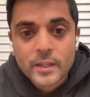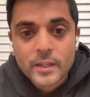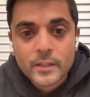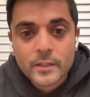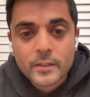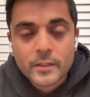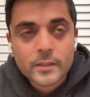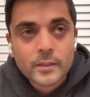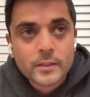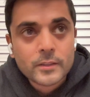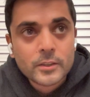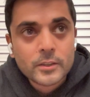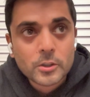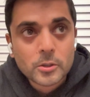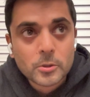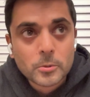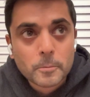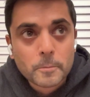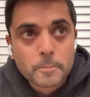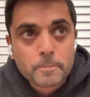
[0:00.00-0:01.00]
And
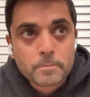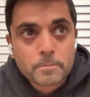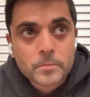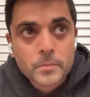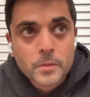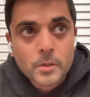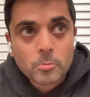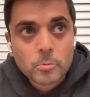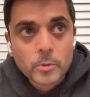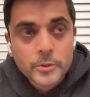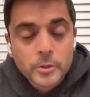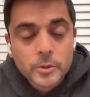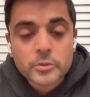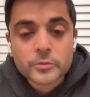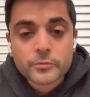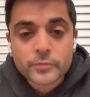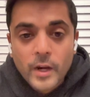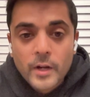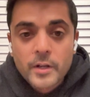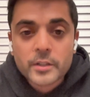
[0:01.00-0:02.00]
when
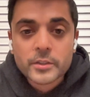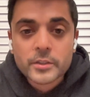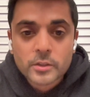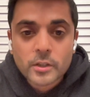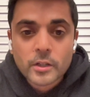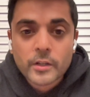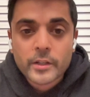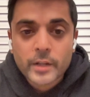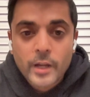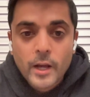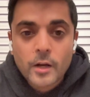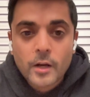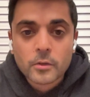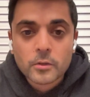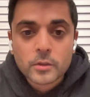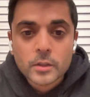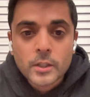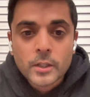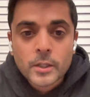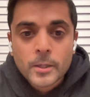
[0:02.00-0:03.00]
those fires started
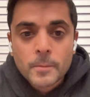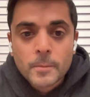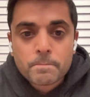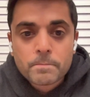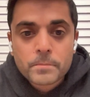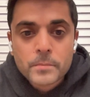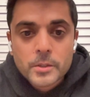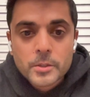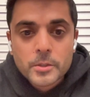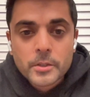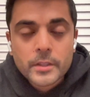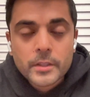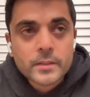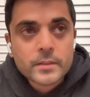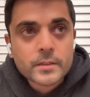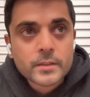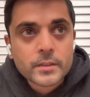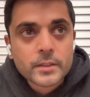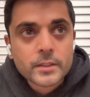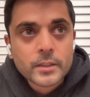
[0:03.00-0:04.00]
out, you
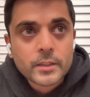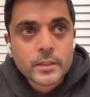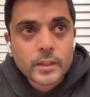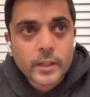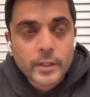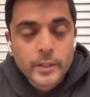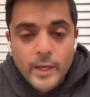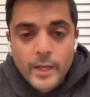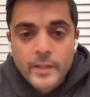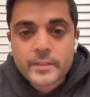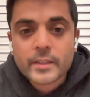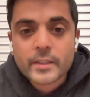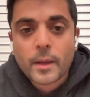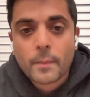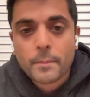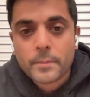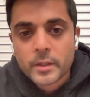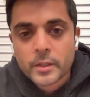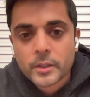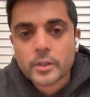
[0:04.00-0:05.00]
can see, like, as it
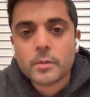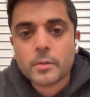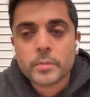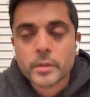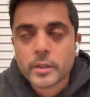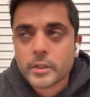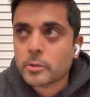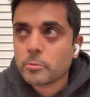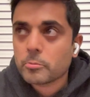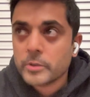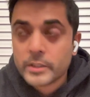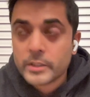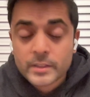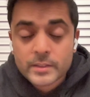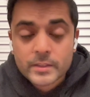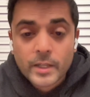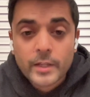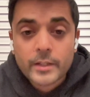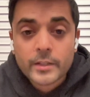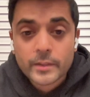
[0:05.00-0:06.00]
got bigger and bigger, and we
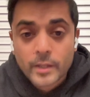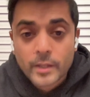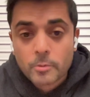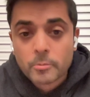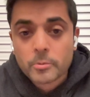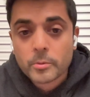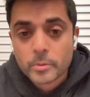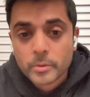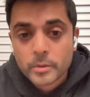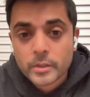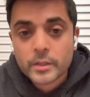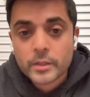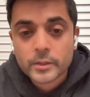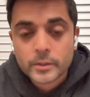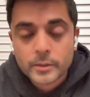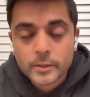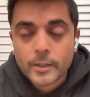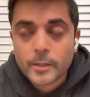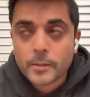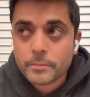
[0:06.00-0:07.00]
decided that we were
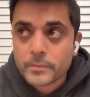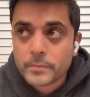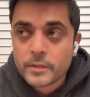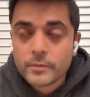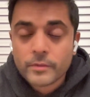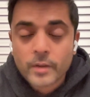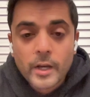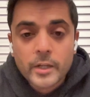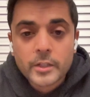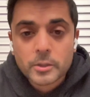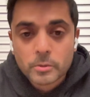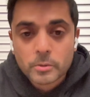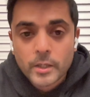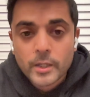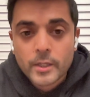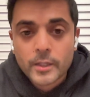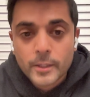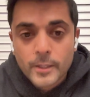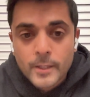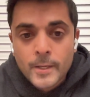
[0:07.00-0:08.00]
gonna
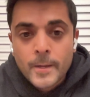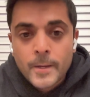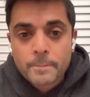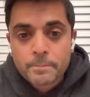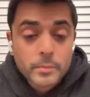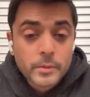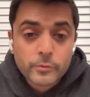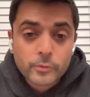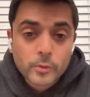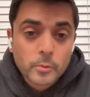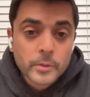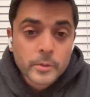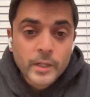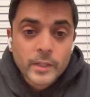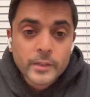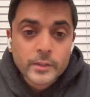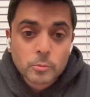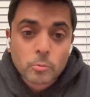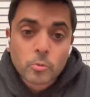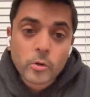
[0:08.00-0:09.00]
evacuate even before we
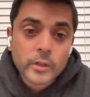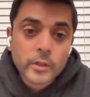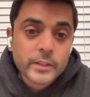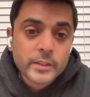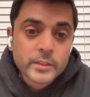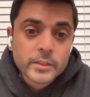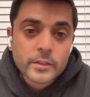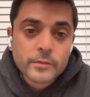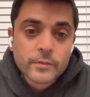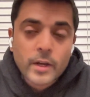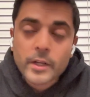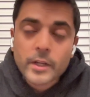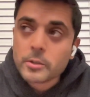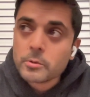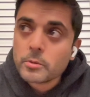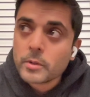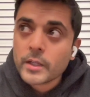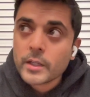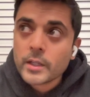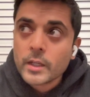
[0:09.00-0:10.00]
got the warning to
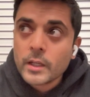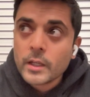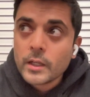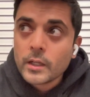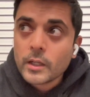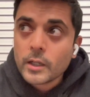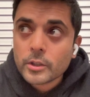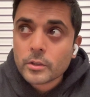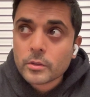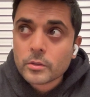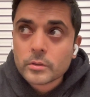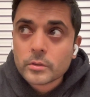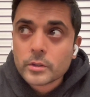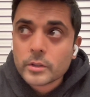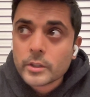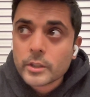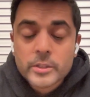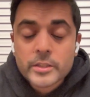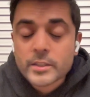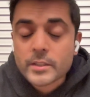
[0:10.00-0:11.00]
evacuate,
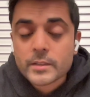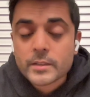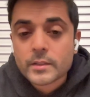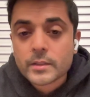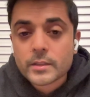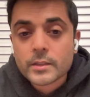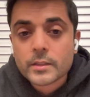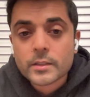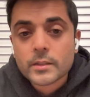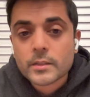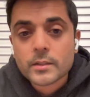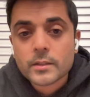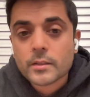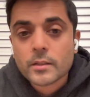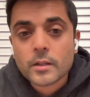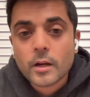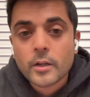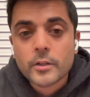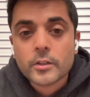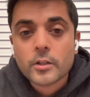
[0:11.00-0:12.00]
it was just
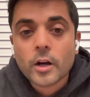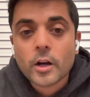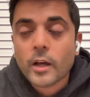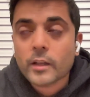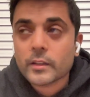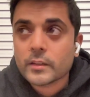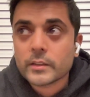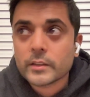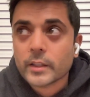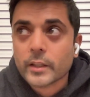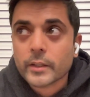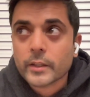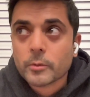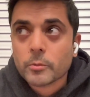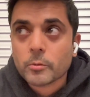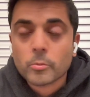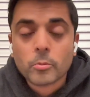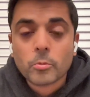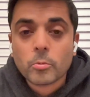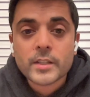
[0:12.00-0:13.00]
ungodly,
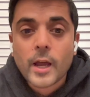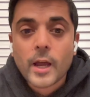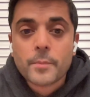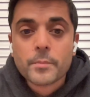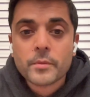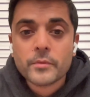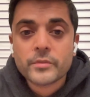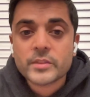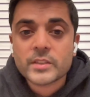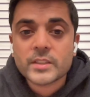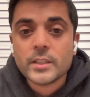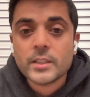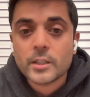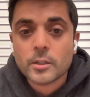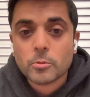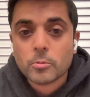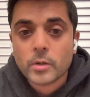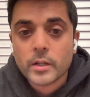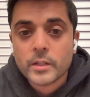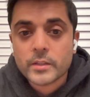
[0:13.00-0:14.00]
like the type of scene
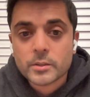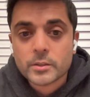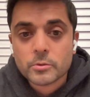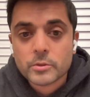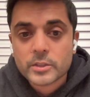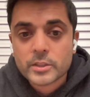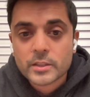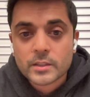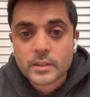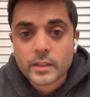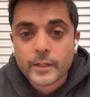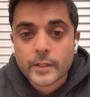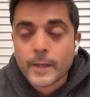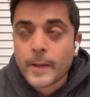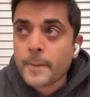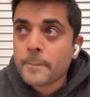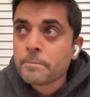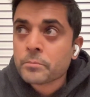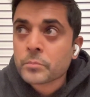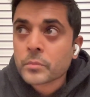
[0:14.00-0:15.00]
it was. It was just
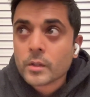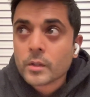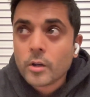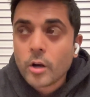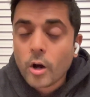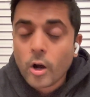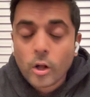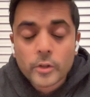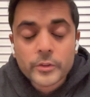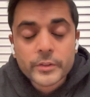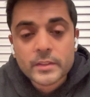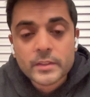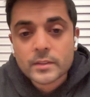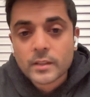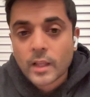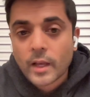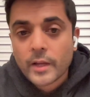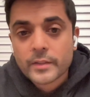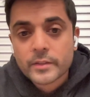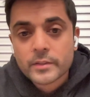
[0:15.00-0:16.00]
like all
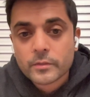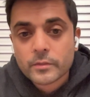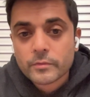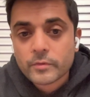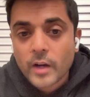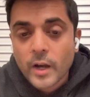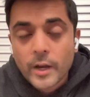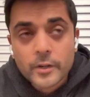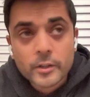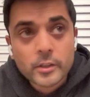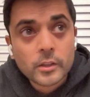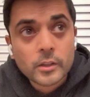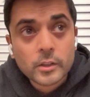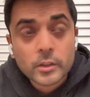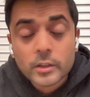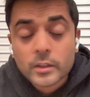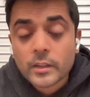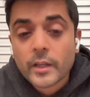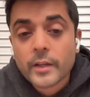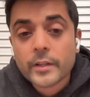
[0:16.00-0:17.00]
these lines of fire. It
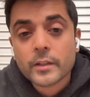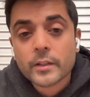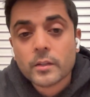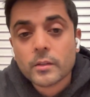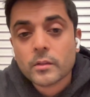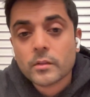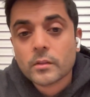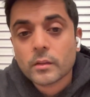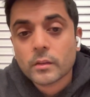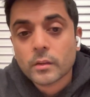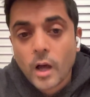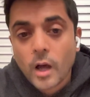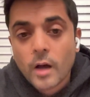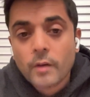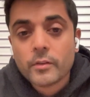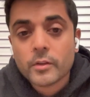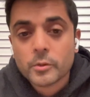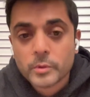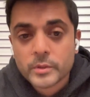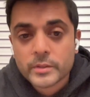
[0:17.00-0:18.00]
looked like
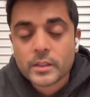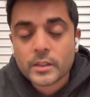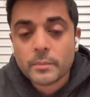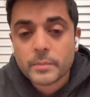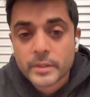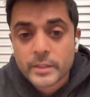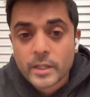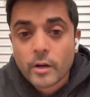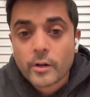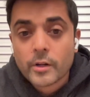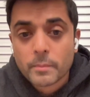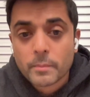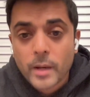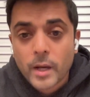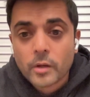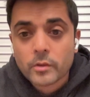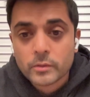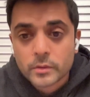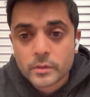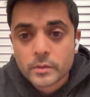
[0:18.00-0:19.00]
lava was coming down a
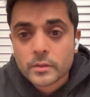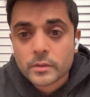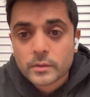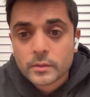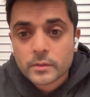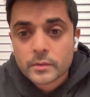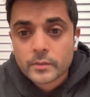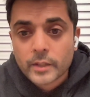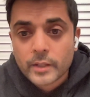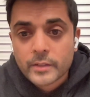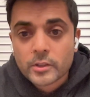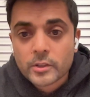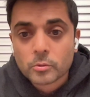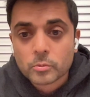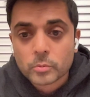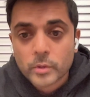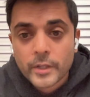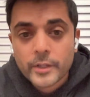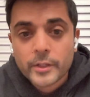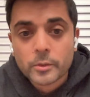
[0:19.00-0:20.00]
mountain. That's
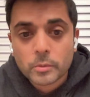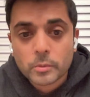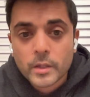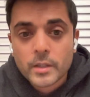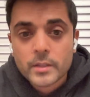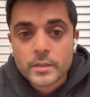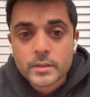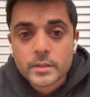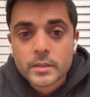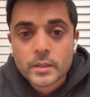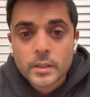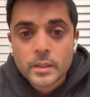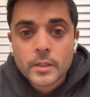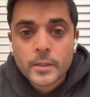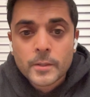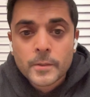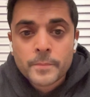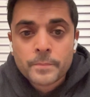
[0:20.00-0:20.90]
how red it was.